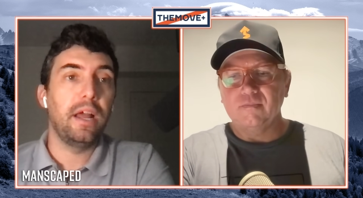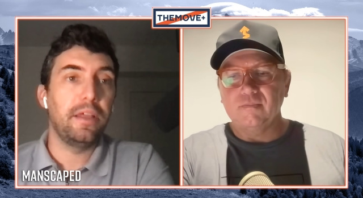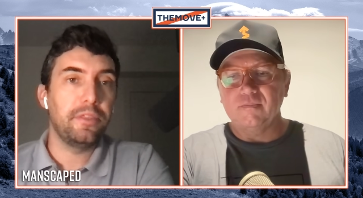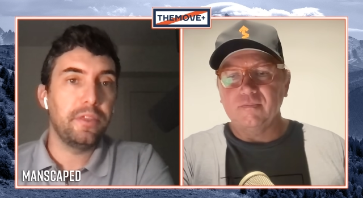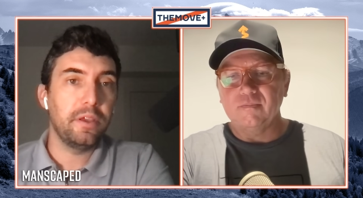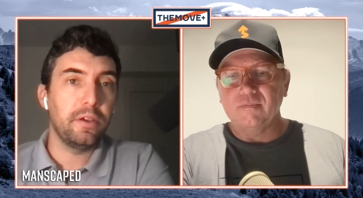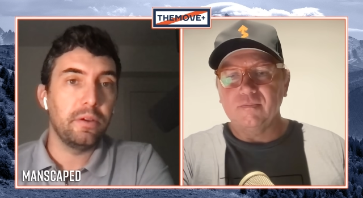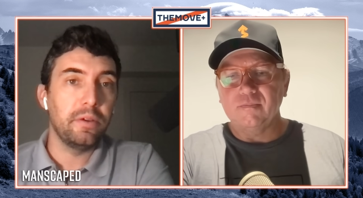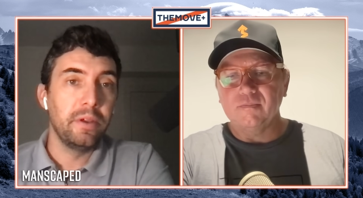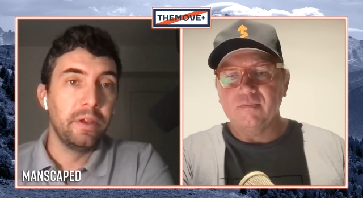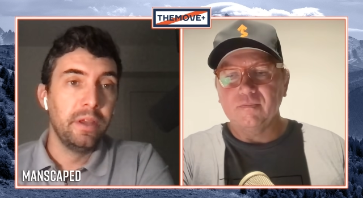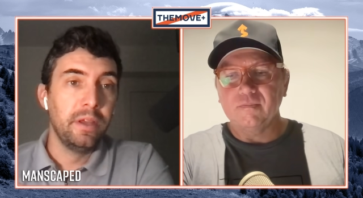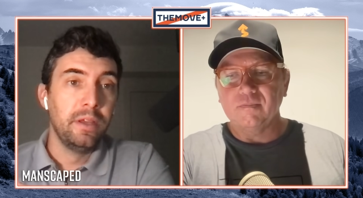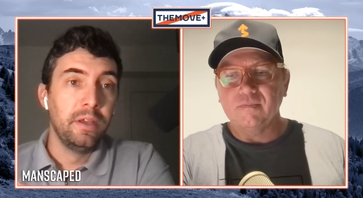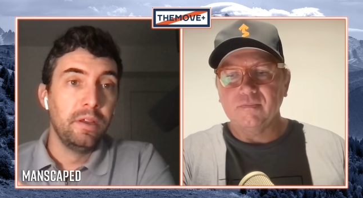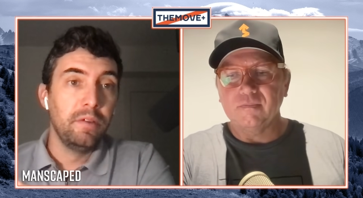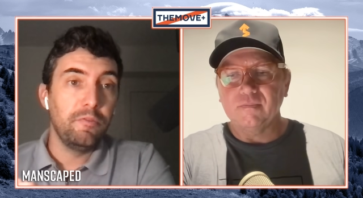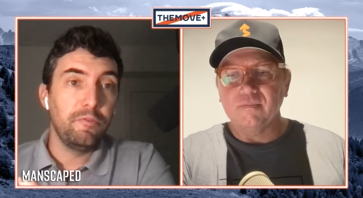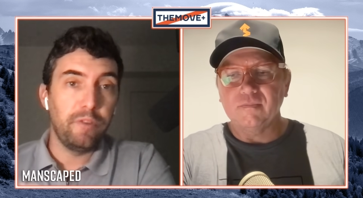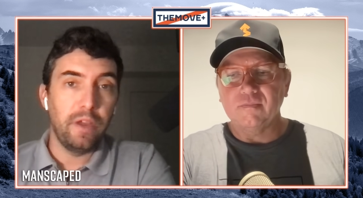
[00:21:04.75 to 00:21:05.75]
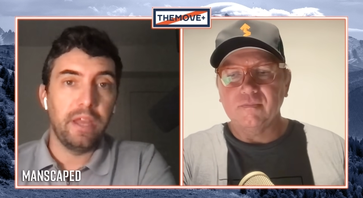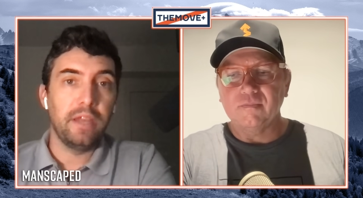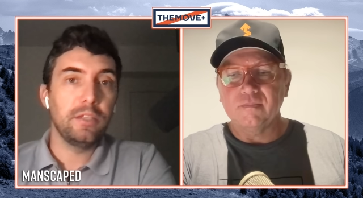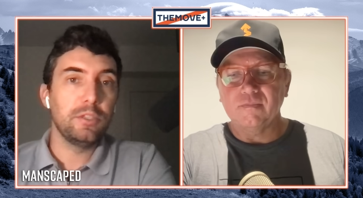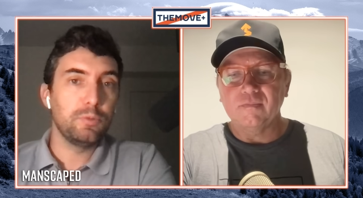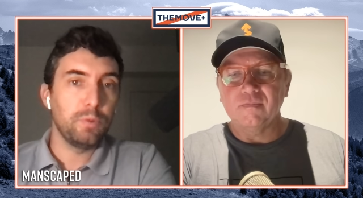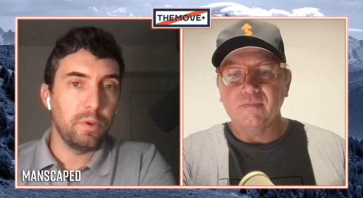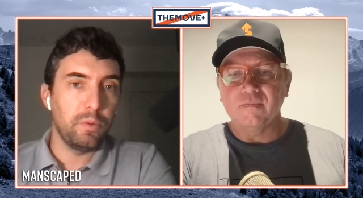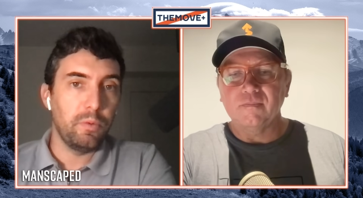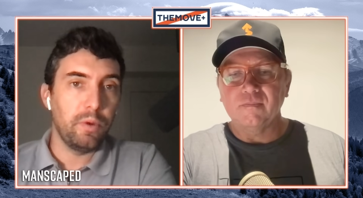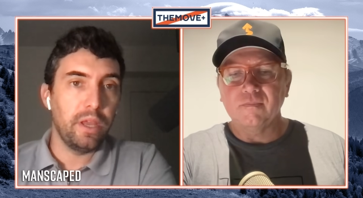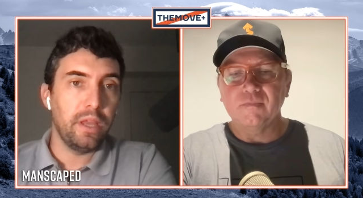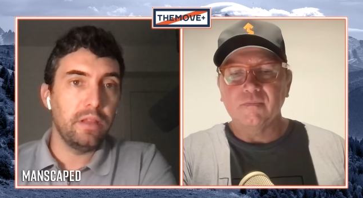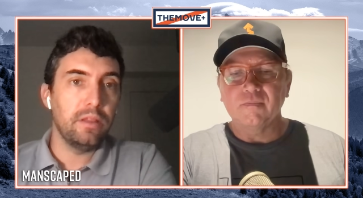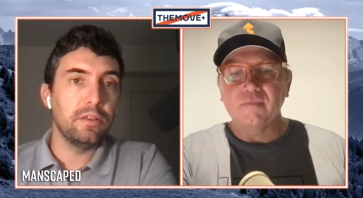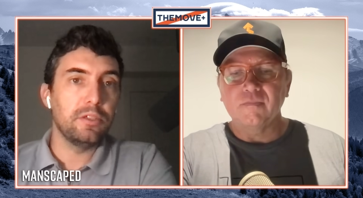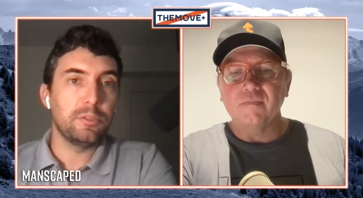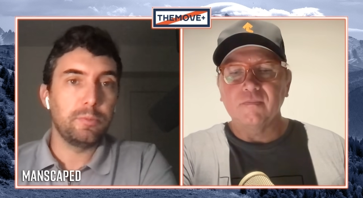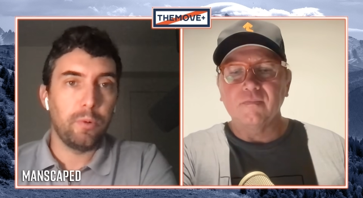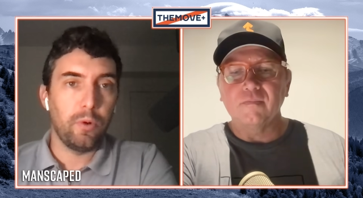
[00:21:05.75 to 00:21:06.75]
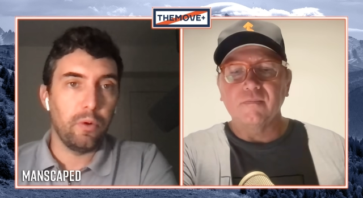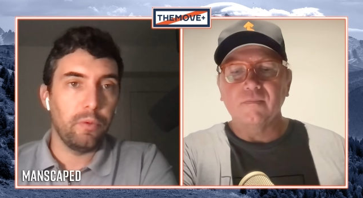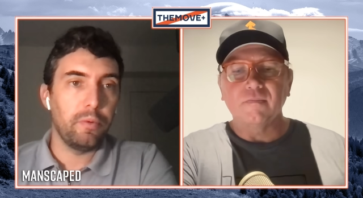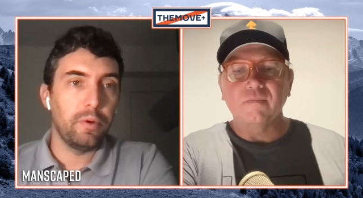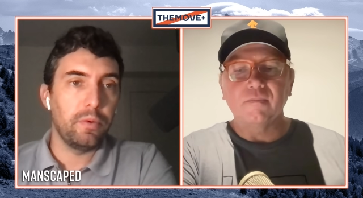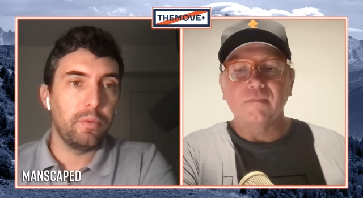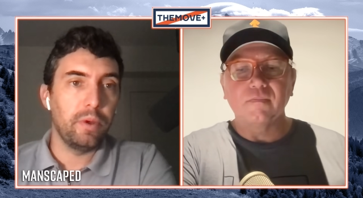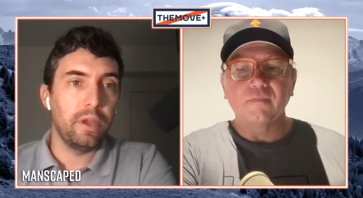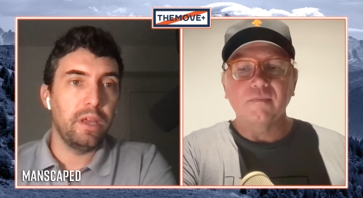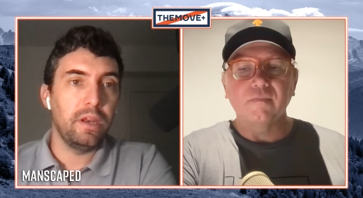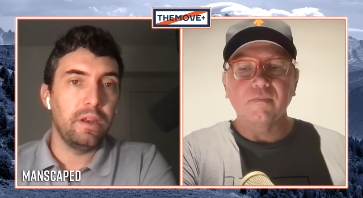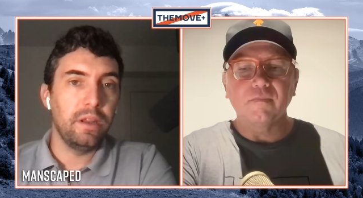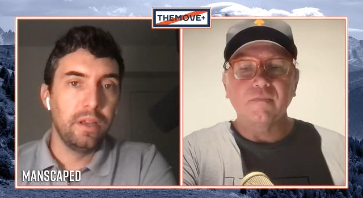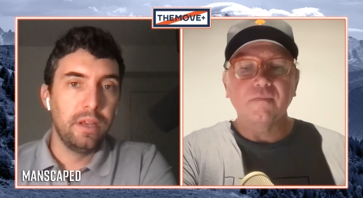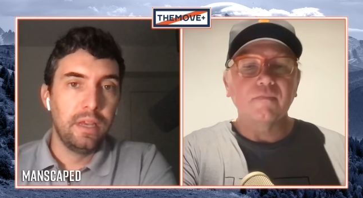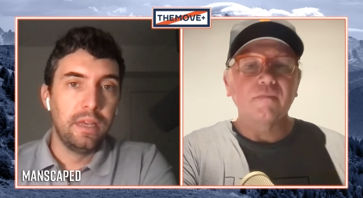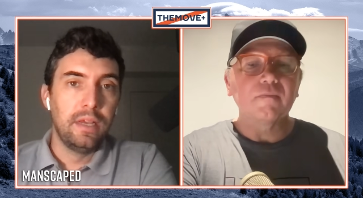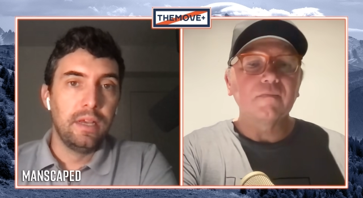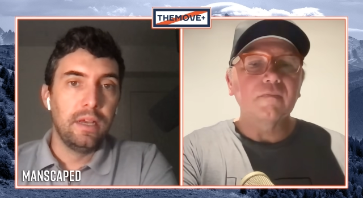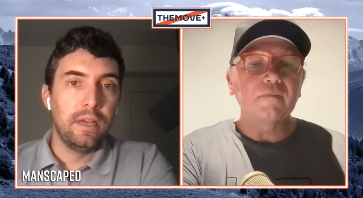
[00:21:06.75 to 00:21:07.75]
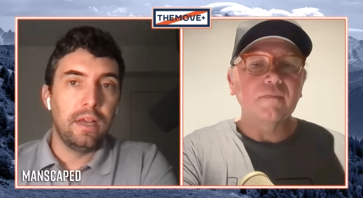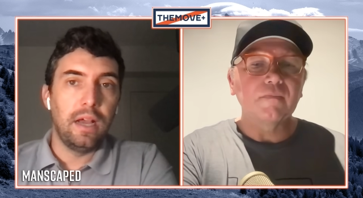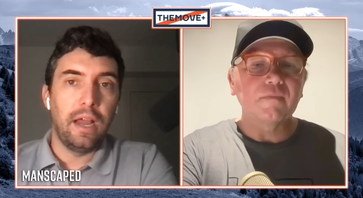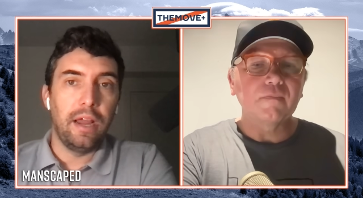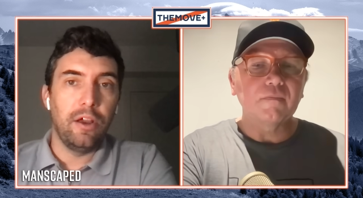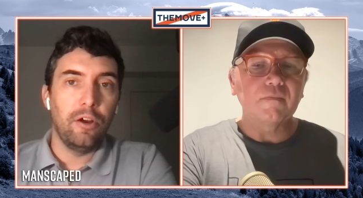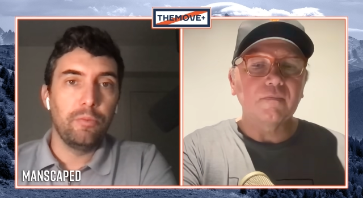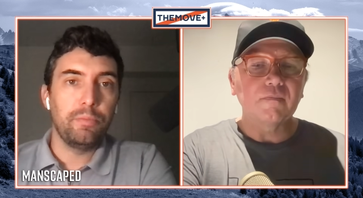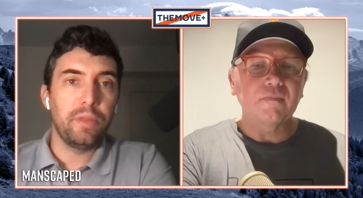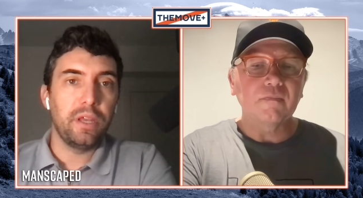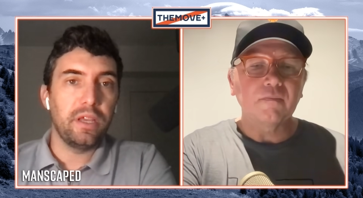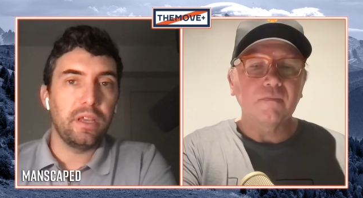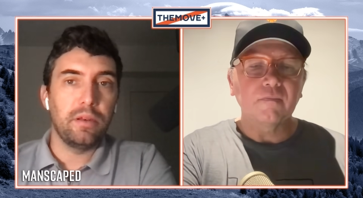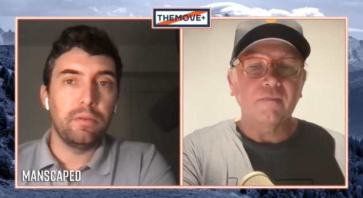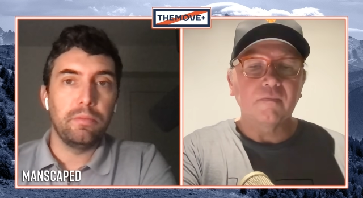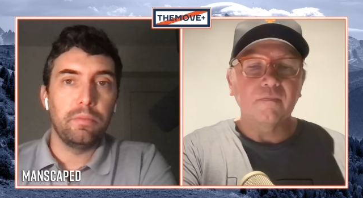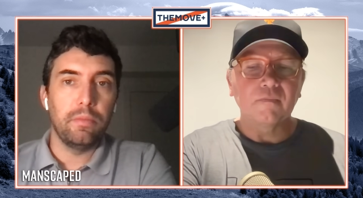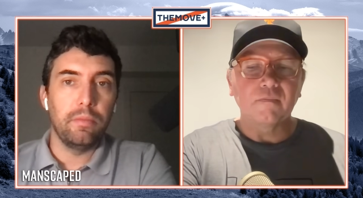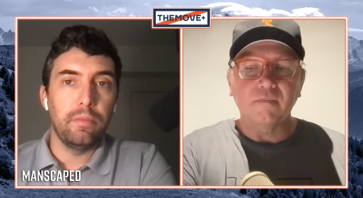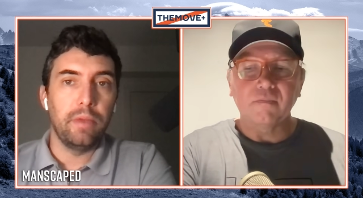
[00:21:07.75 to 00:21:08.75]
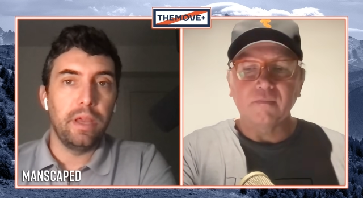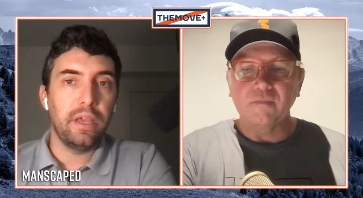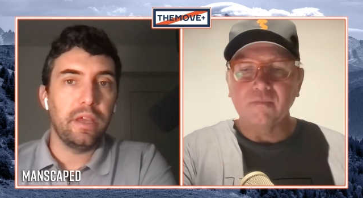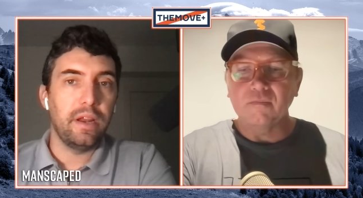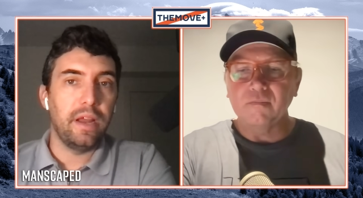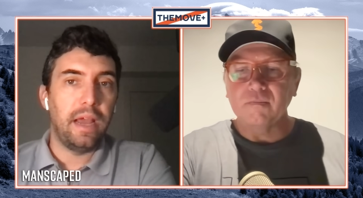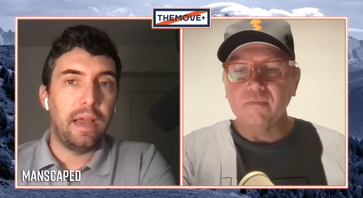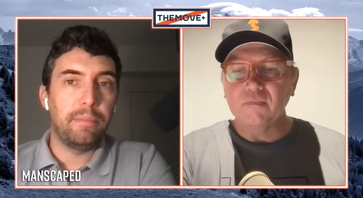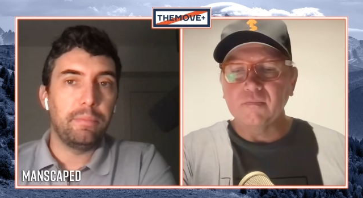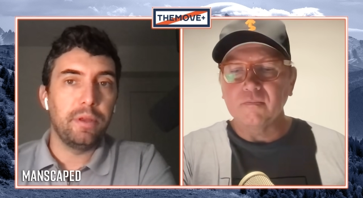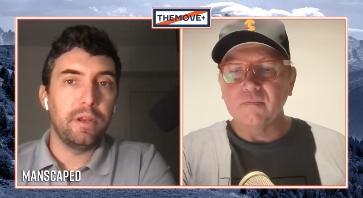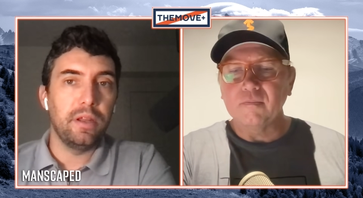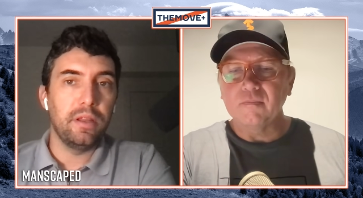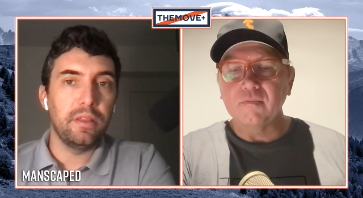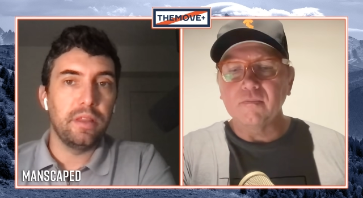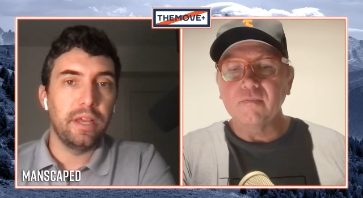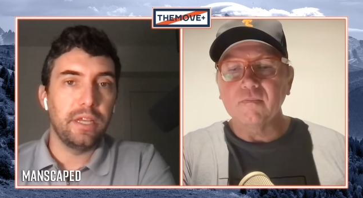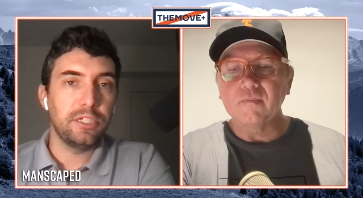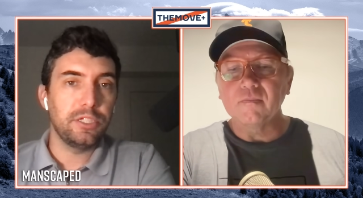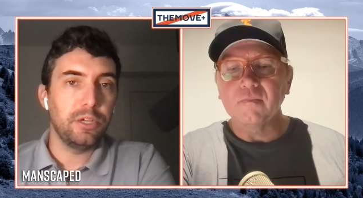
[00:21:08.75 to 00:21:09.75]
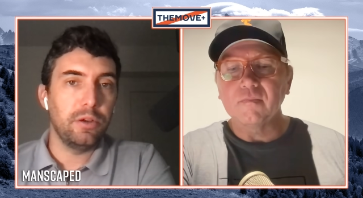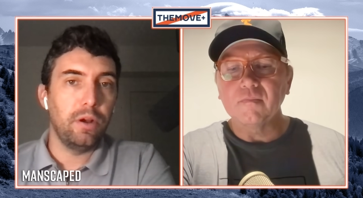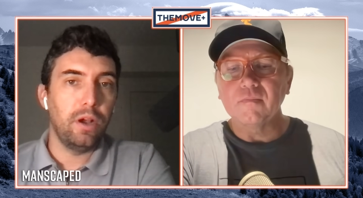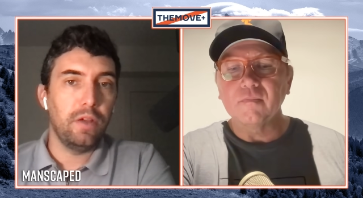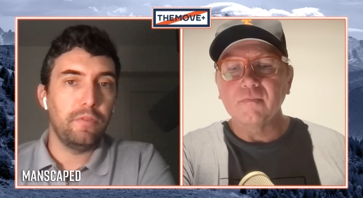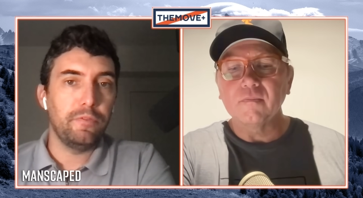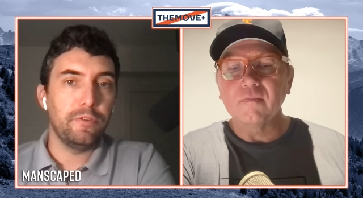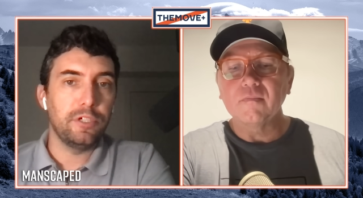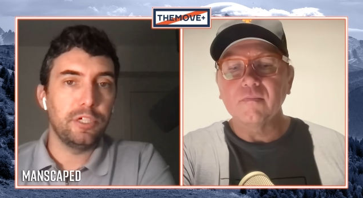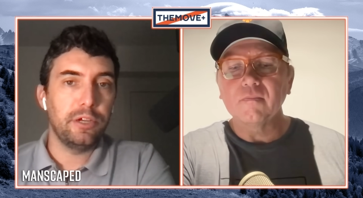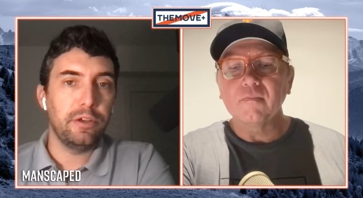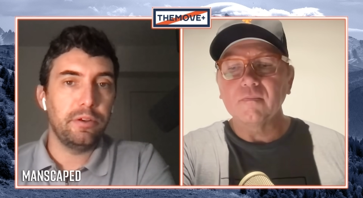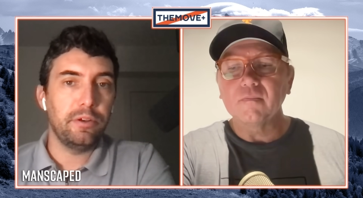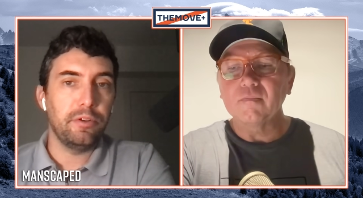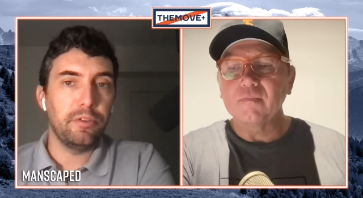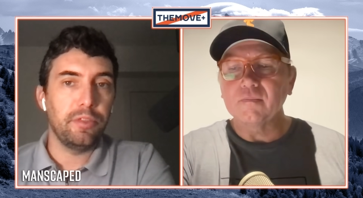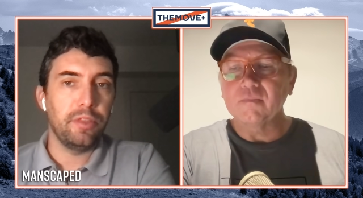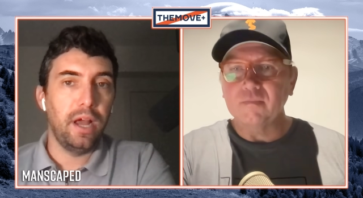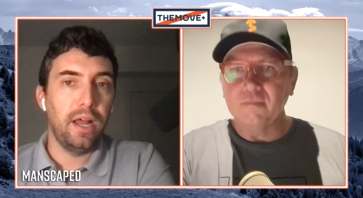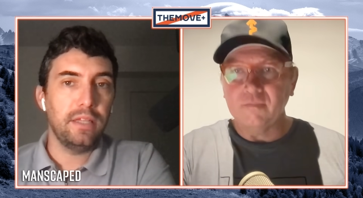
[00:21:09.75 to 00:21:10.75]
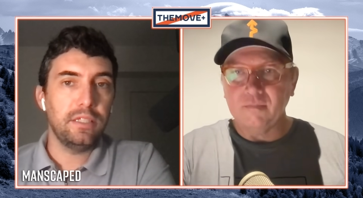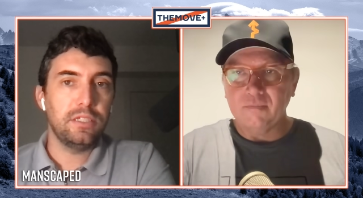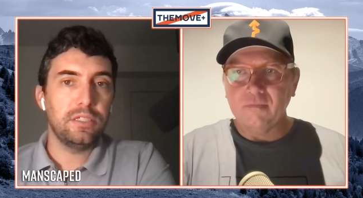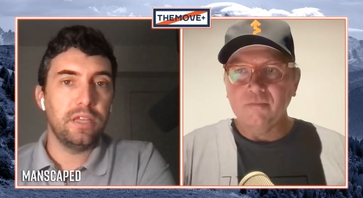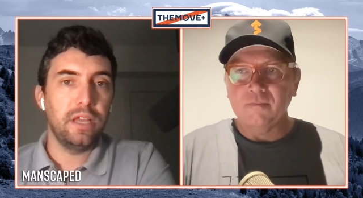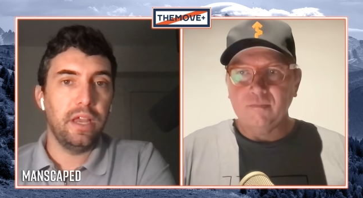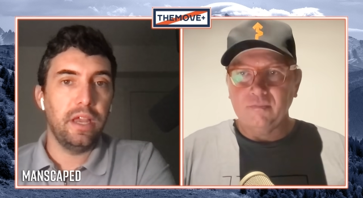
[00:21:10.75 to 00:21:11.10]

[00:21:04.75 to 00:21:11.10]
Speaker 1: I think fans would win, the sport would win, I hope they can make it happen. And thanks, Johan, for sharing your thoughts.